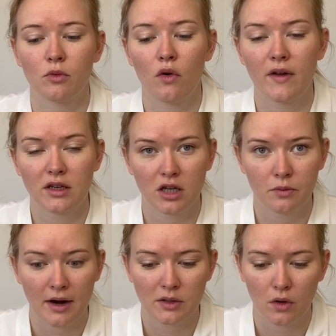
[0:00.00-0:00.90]
more vintage
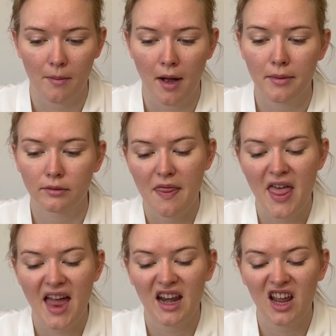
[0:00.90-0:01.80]
brands will come up.
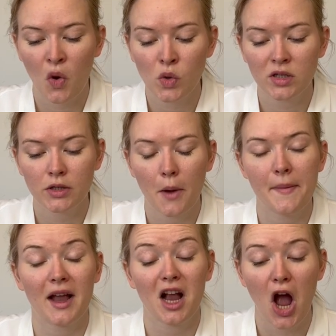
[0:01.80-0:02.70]
Then it also showed
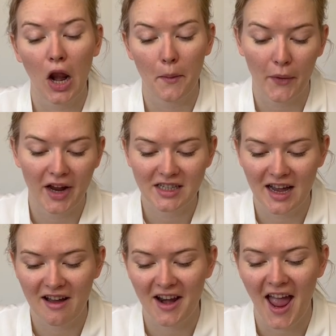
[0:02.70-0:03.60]
me a colour
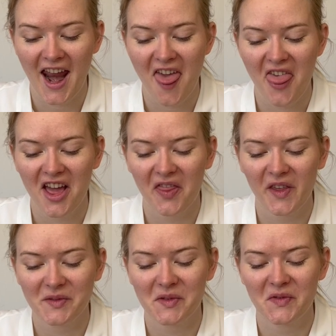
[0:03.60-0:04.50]
breakdown, and I think
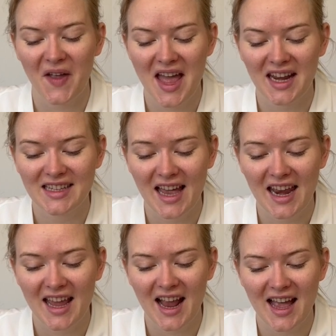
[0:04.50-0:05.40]
this was fairly
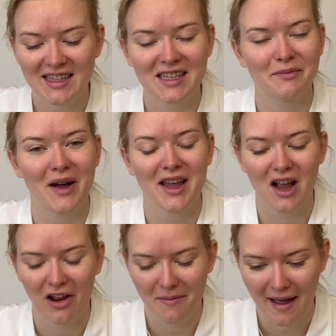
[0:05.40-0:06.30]
telling as to my
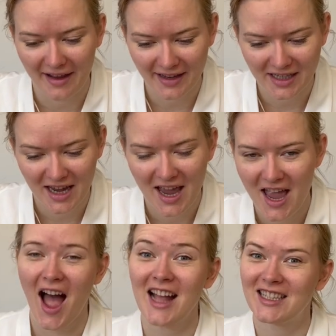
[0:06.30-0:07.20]
colour palette.
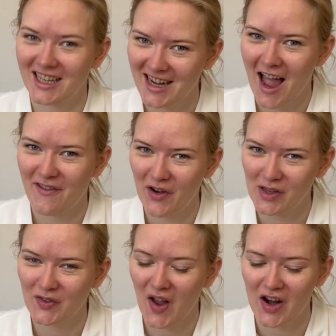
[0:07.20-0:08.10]
I didn't have a lot
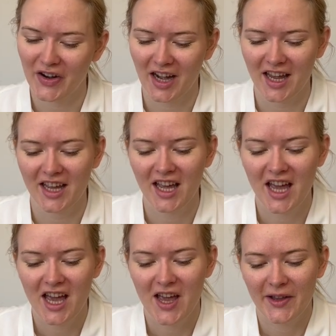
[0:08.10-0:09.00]
of colour in here,
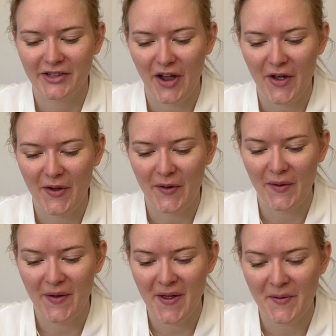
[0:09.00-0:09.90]
so
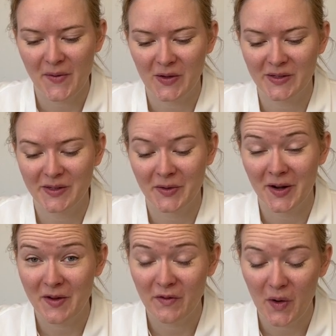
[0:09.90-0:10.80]
it was
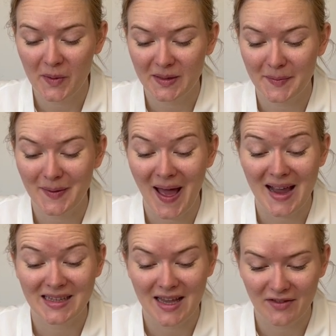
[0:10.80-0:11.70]
24%
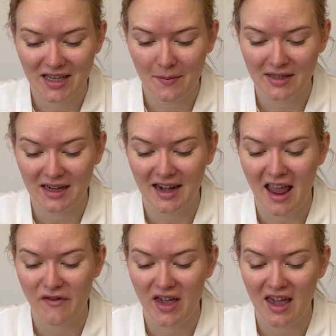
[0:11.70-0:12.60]
black, 17%
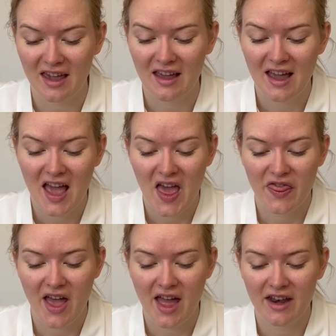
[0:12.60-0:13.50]
navy,
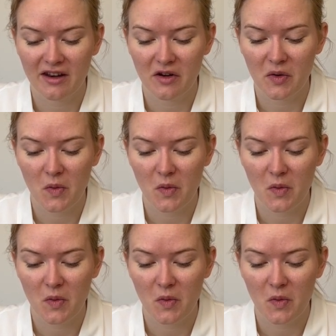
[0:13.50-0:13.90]
then